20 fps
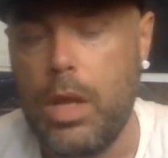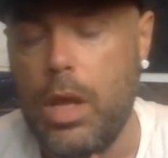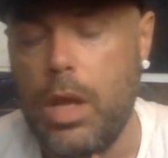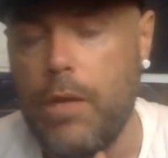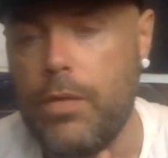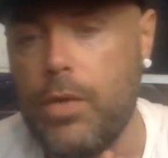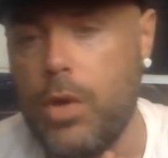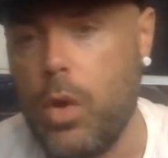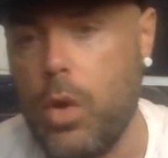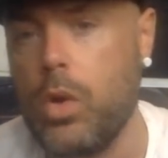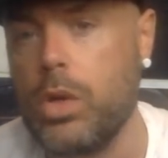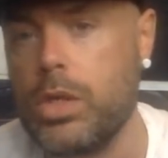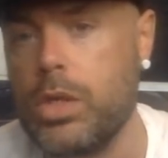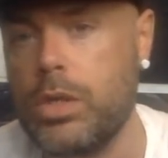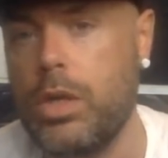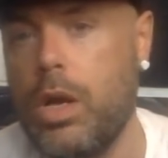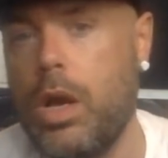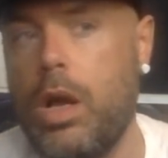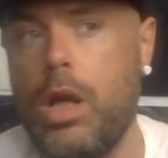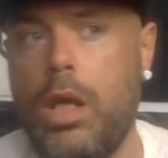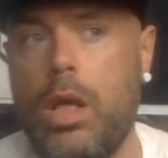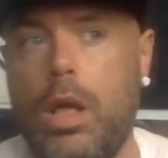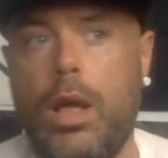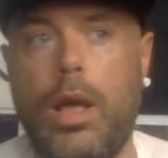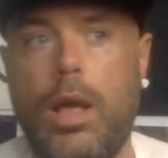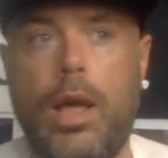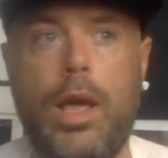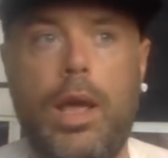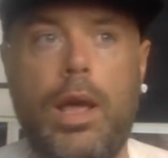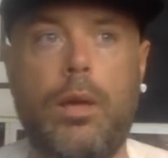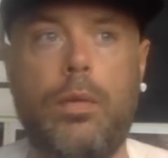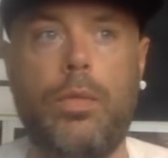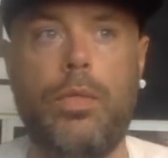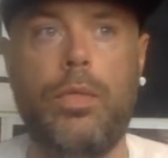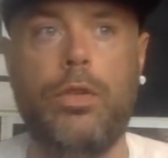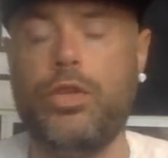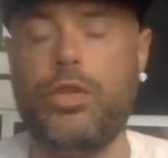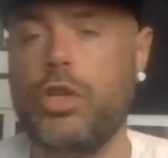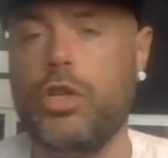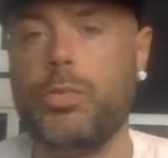Of course not.
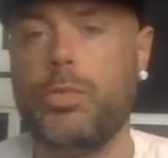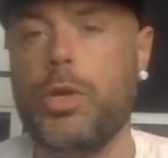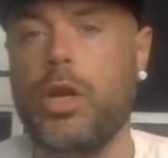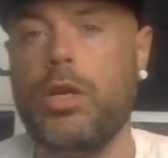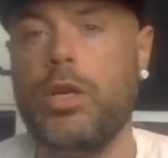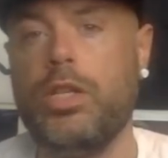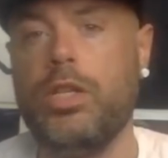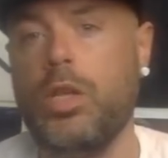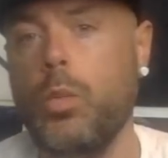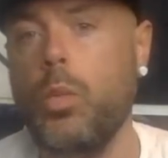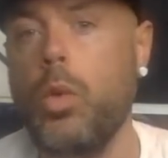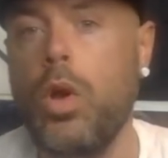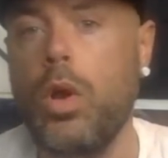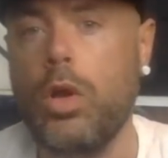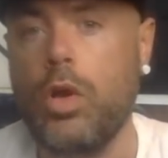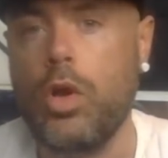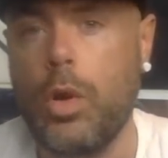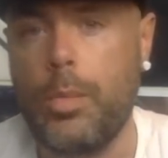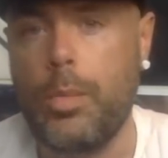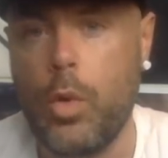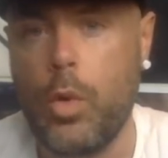Just because it's the World Cup.